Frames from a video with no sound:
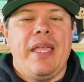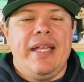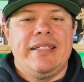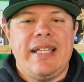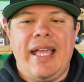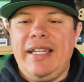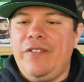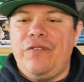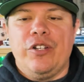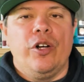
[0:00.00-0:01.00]
is
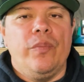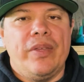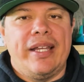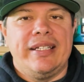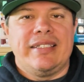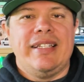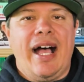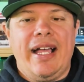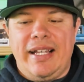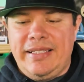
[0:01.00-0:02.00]
any film that is
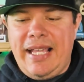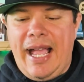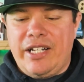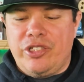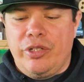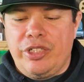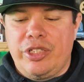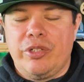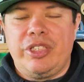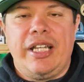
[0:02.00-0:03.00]
not attached or
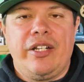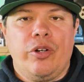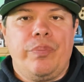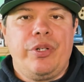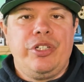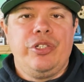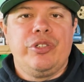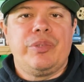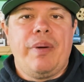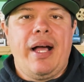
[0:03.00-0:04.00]
associated or
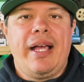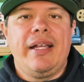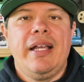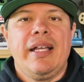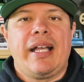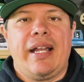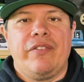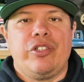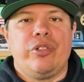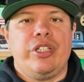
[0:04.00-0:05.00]
produced by kind
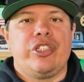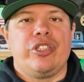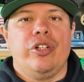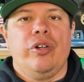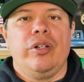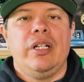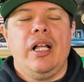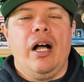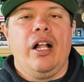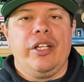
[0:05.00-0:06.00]
of the traditional
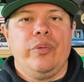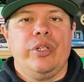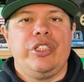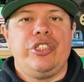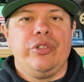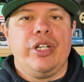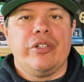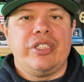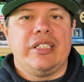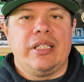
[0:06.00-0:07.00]
Hollywood
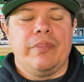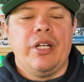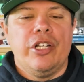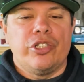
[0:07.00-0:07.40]
studio system.